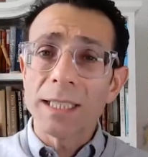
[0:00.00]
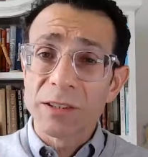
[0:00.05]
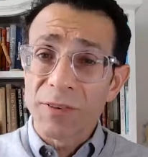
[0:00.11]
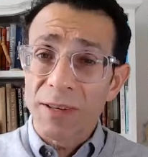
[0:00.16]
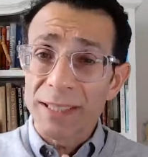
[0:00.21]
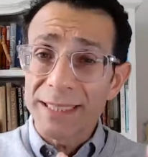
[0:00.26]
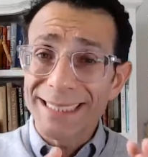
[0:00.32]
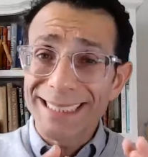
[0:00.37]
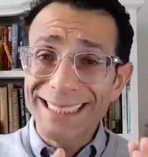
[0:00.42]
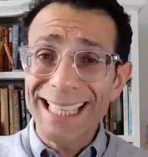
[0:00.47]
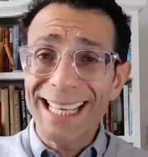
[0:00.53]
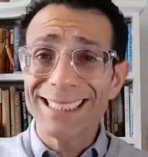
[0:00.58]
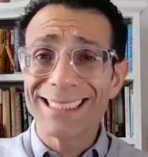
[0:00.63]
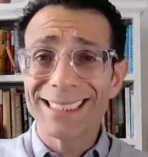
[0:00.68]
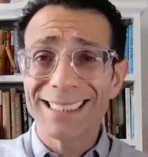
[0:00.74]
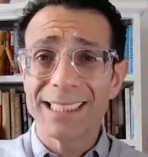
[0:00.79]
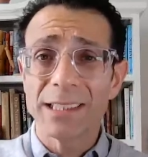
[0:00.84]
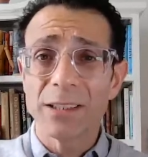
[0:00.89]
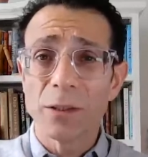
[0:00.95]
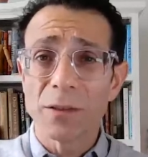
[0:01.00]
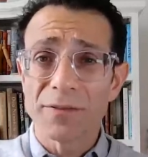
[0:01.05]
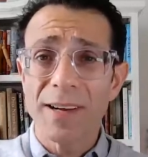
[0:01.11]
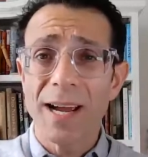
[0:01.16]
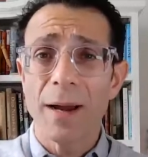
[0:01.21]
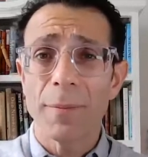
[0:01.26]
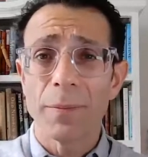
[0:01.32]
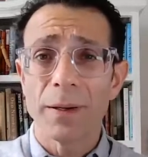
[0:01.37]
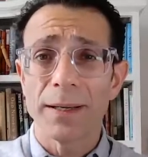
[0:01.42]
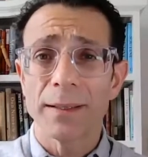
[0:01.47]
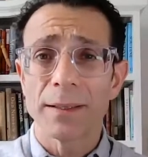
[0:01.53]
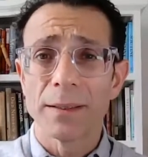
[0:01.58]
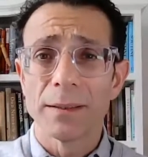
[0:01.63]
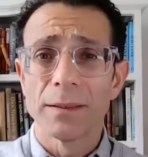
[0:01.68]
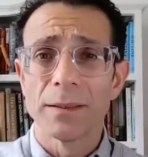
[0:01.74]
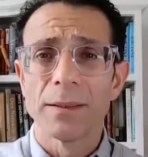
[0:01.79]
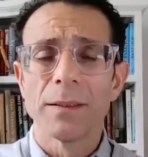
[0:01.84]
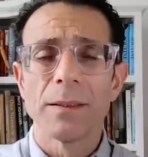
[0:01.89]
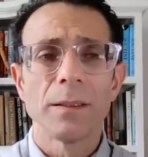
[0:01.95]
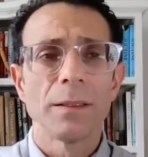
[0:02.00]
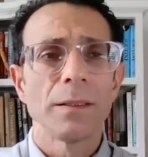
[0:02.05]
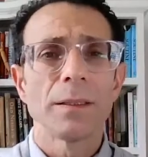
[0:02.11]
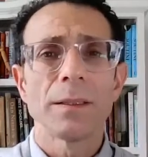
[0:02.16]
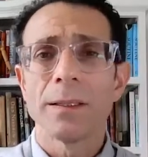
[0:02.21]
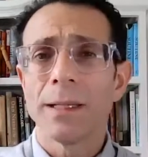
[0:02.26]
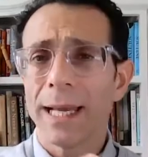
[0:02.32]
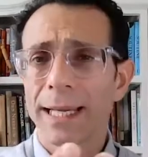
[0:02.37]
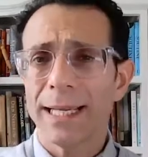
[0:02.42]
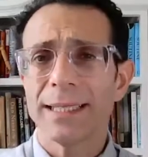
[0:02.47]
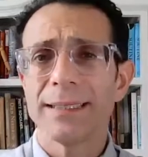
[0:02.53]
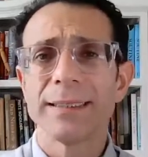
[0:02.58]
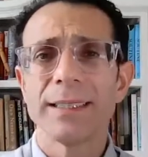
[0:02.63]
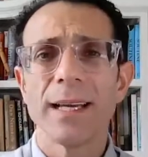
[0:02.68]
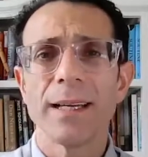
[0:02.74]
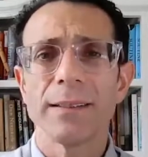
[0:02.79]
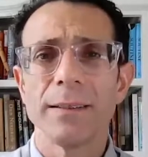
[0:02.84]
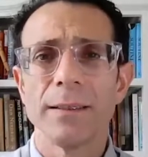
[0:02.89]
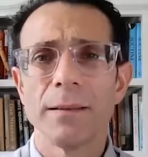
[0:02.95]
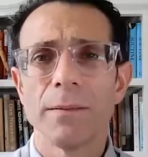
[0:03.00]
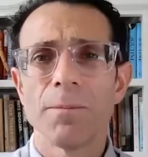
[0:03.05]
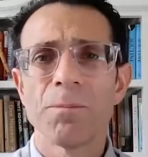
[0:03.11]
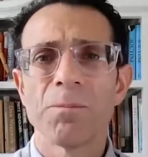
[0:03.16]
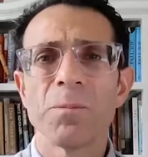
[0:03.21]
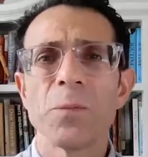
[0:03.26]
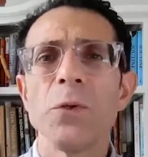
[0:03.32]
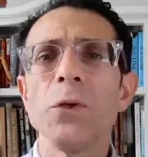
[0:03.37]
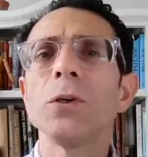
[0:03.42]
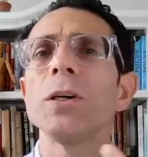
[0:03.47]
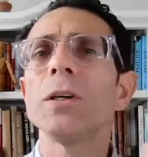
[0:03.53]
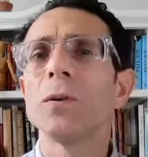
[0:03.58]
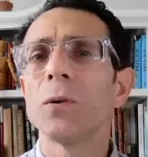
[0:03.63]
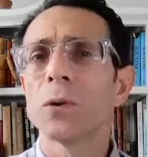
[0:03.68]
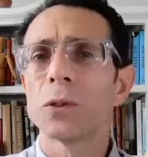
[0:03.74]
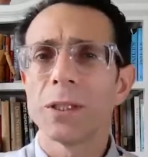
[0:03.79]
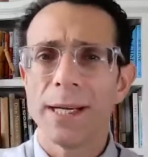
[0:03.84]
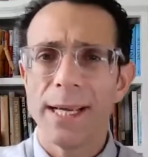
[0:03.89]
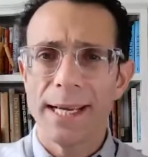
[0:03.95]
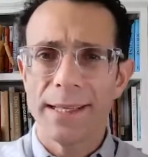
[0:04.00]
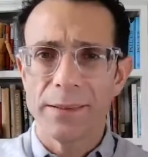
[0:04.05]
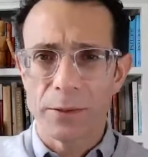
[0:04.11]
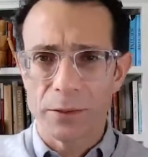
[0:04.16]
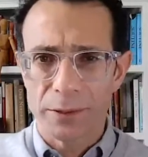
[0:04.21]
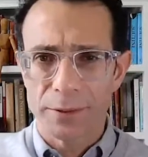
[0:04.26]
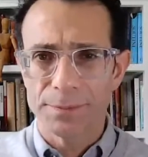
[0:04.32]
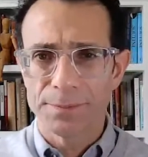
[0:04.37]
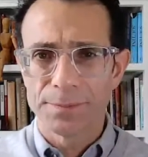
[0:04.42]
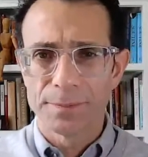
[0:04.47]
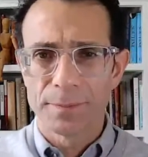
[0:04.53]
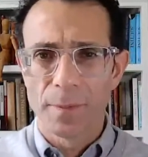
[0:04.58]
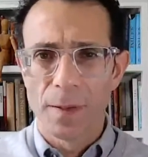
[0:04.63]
As far as testing your fabric, like I said, you can order headers.